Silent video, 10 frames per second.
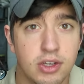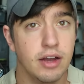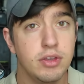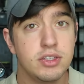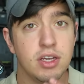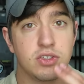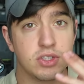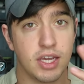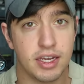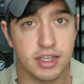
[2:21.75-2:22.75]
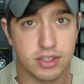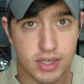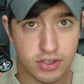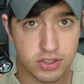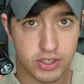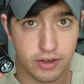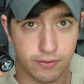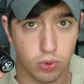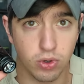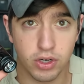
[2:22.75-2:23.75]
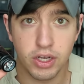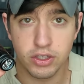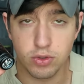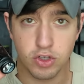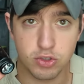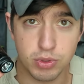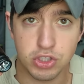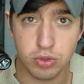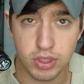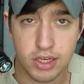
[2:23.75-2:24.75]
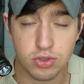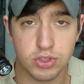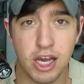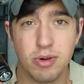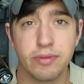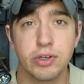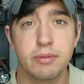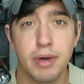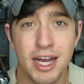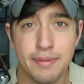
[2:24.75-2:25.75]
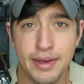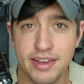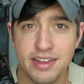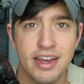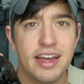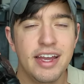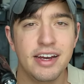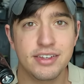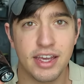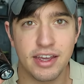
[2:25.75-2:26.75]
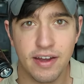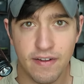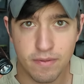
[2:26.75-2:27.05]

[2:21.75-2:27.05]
Now, this isn't a necessity for units with two lasers. However, in my opinion, it is a